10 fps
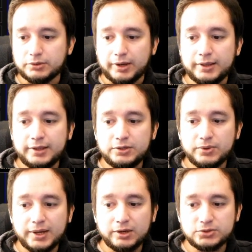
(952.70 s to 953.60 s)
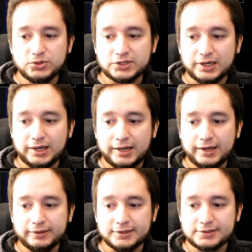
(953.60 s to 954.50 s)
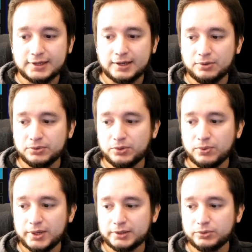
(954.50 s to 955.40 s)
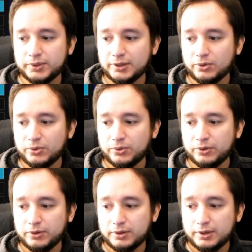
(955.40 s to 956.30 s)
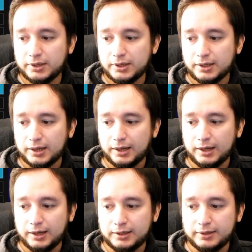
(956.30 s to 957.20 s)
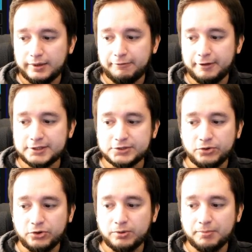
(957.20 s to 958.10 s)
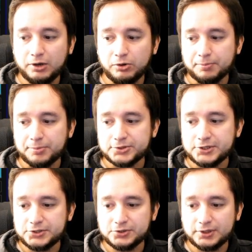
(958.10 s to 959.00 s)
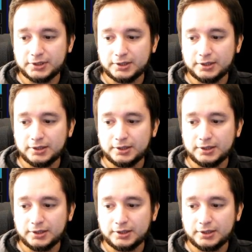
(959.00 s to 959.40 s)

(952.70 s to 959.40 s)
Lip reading: then you can also select the sound you want to include, if it's normal or positional.